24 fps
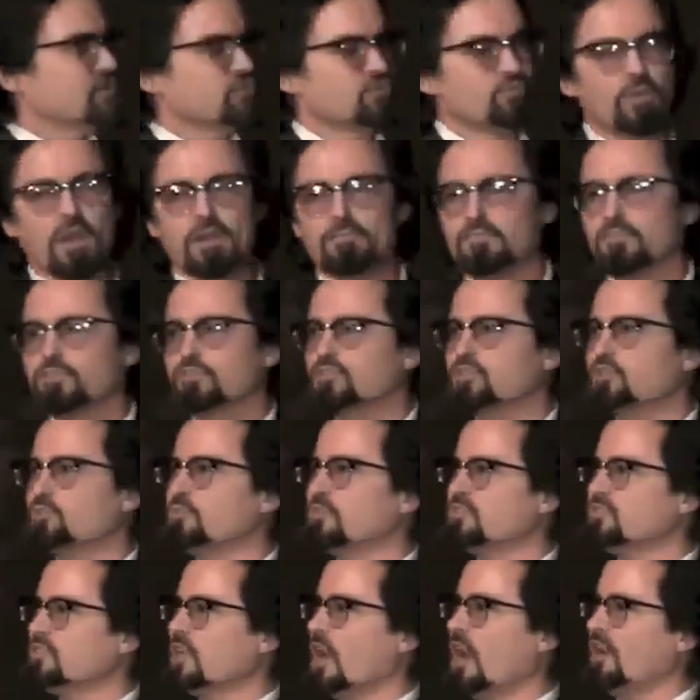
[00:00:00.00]
This
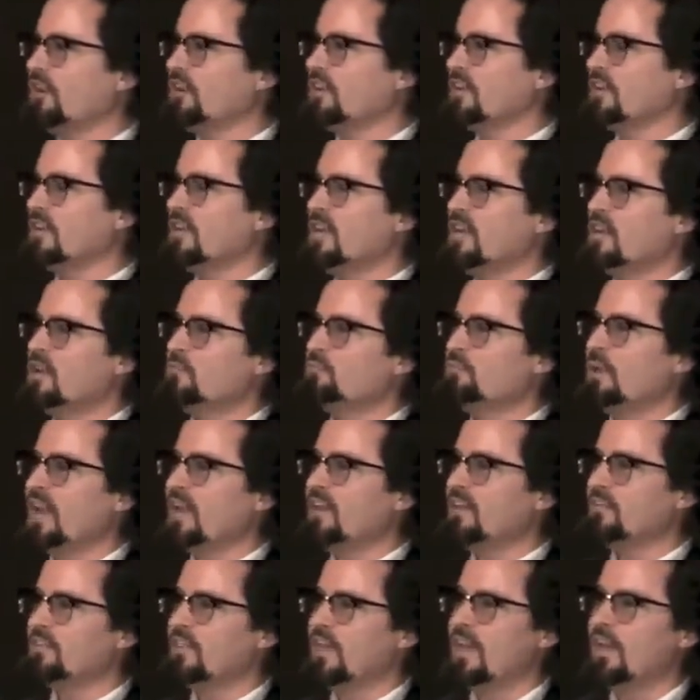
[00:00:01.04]
revolution was
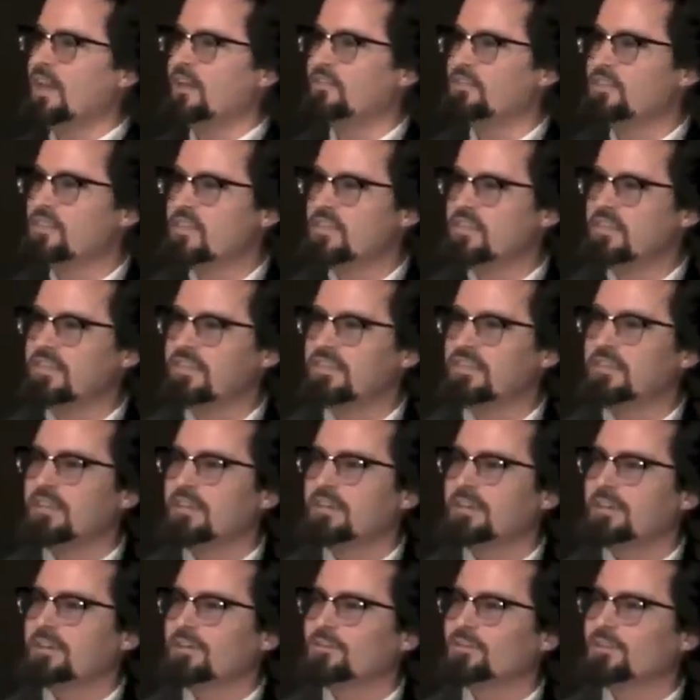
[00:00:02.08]
started by
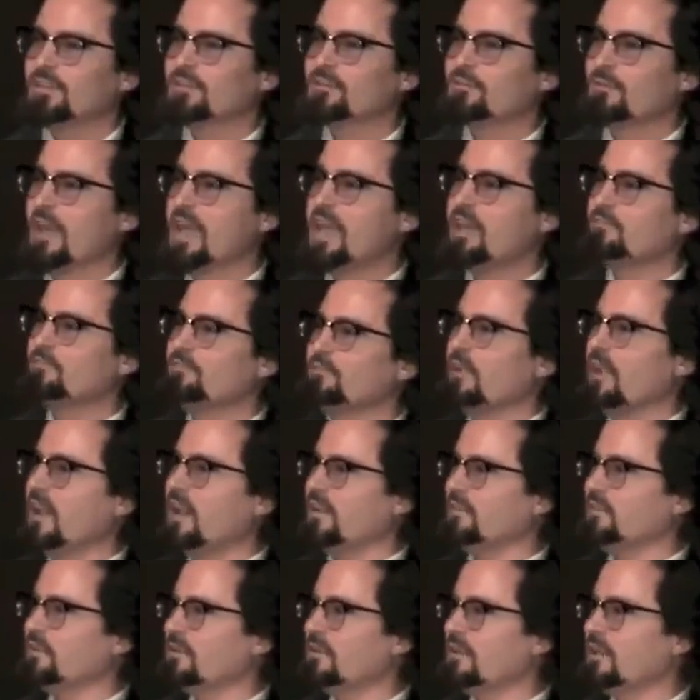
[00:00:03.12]
the
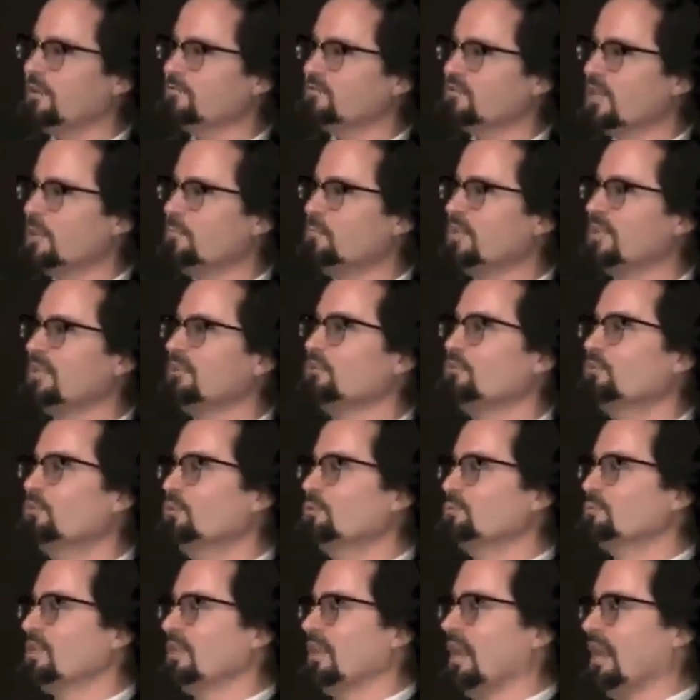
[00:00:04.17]
grandfather of somebody in
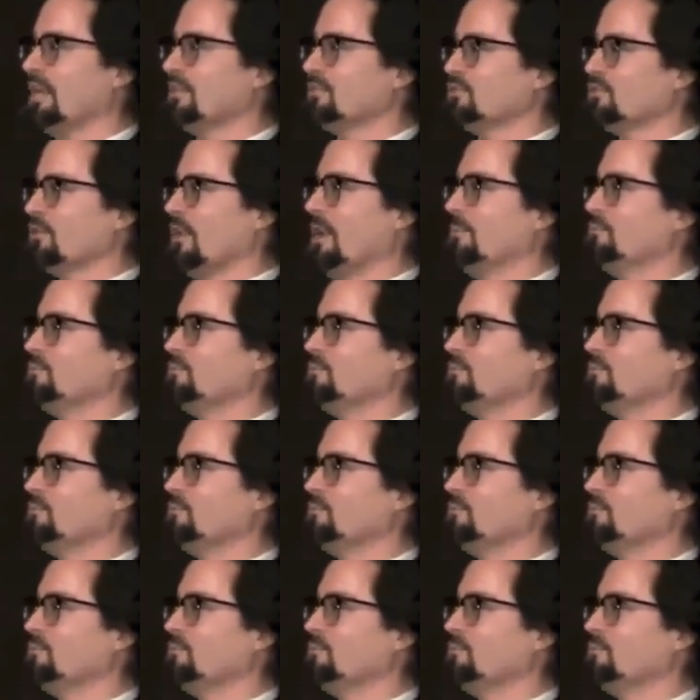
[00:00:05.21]
the room tonight.